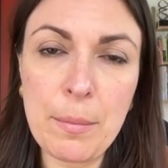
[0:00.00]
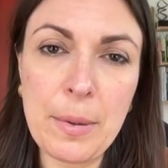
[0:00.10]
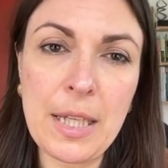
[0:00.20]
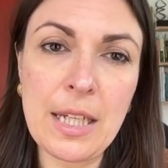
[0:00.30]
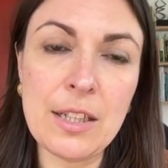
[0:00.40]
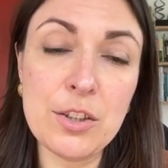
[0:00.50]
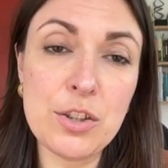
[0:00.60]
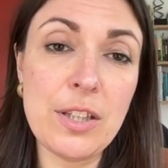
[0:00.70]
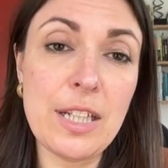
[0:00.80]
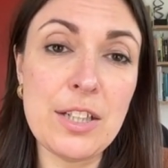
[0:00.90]
being
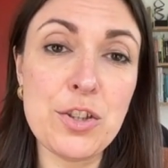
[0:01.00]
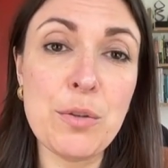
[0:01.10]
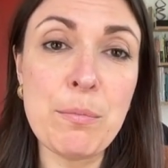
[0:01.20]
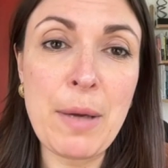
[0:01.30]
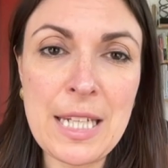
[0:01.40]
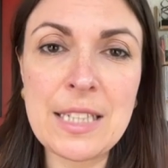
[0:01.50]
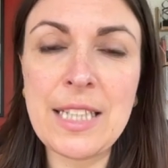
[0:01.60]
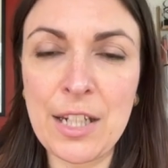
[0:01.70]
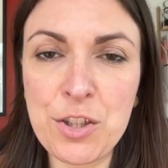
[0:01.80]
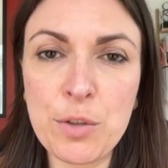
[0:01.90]
that it should make
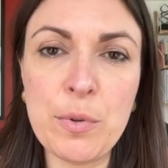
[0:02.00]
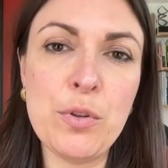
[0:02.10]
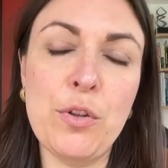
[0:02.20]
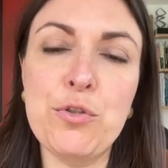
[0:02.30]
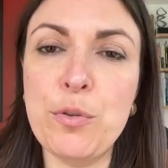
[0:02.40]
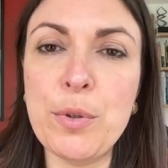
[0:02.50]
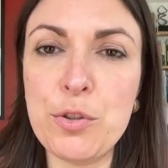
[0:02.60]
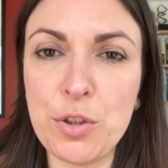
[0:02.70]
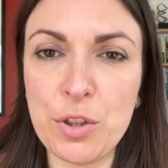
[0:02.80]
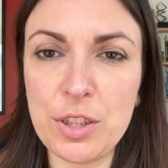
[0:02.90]
tangible
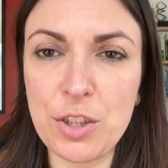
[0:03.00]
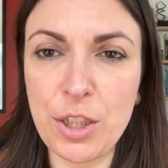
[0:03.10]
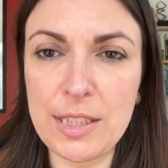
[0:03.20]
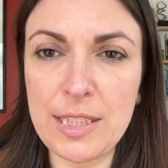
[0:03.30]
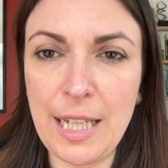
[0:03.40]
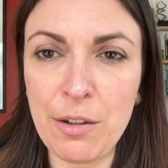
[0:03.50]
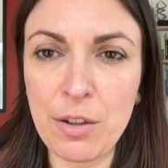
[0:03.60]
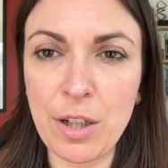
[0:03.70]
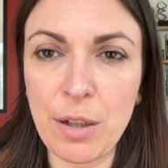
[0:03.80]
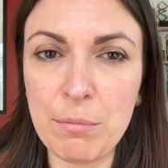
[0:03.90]
contributions to GESI
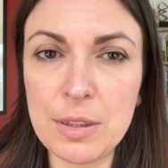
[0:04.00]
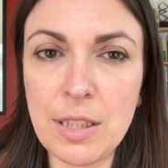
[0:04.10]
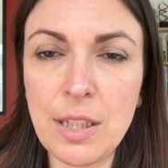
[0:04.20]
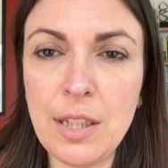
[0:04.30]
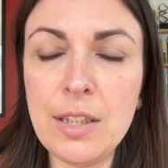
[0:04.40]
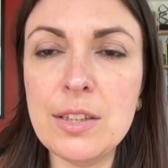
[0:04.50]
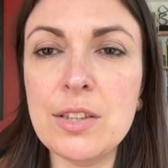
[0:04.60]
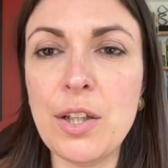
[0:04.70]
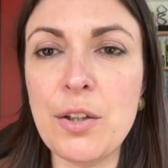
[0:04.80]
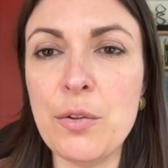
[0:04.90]
outcomes.
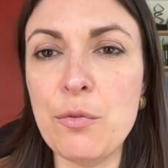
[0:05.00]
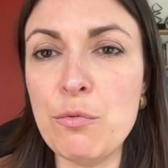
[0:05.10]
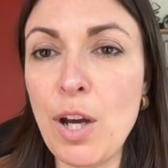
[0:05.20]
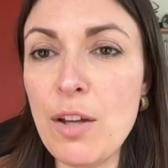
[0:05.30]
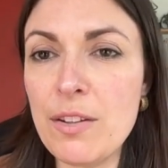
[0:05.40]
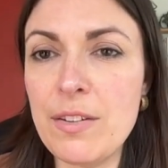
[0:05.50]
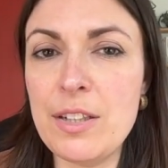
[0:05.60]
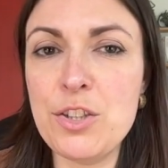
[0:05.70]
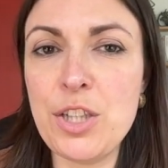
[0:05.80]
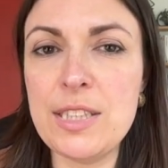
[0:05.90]
So rather
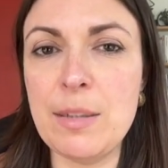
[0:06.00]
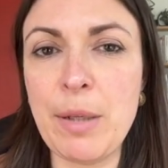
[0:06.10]
than GESI